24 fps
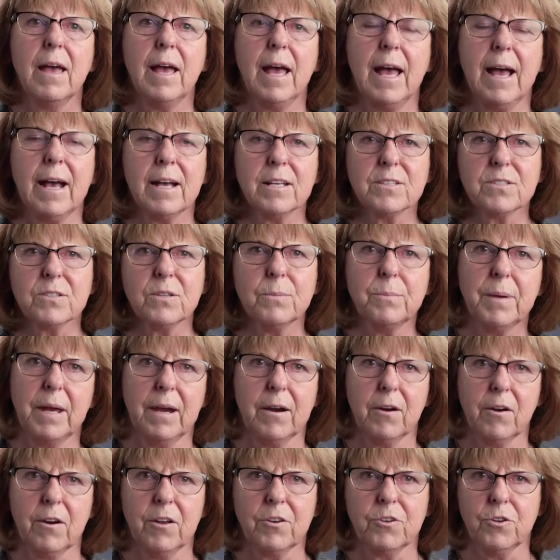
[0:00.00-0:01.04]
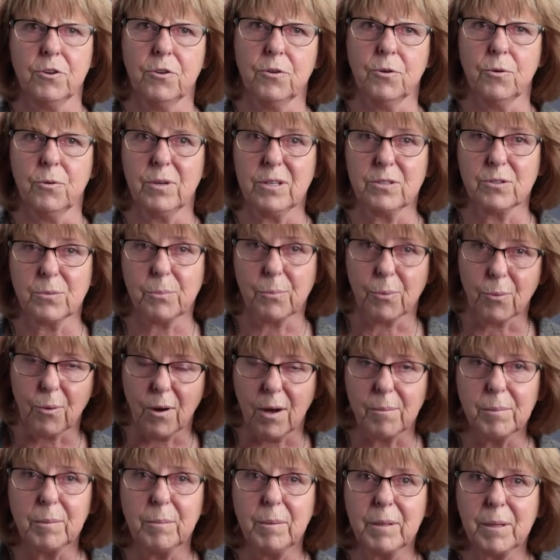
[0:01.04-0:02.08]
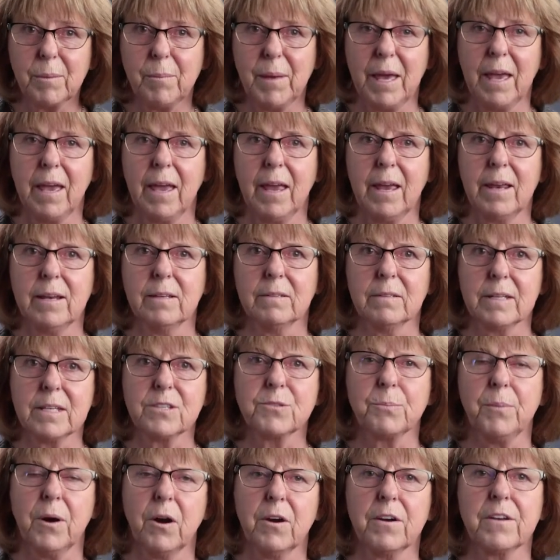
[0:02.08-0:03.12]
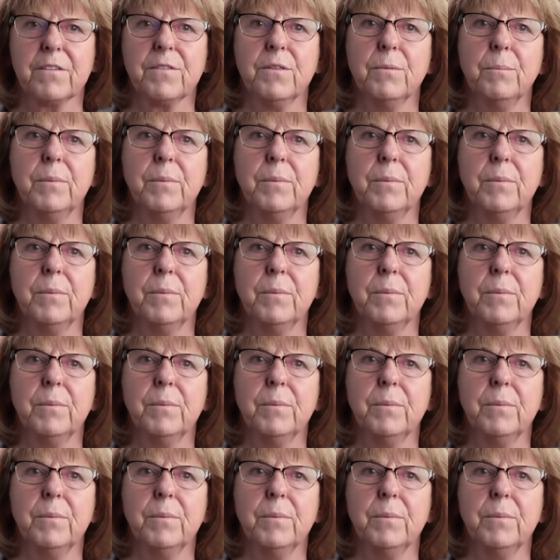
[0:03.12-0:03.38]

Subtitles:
As the parent who is probably paying at least part of the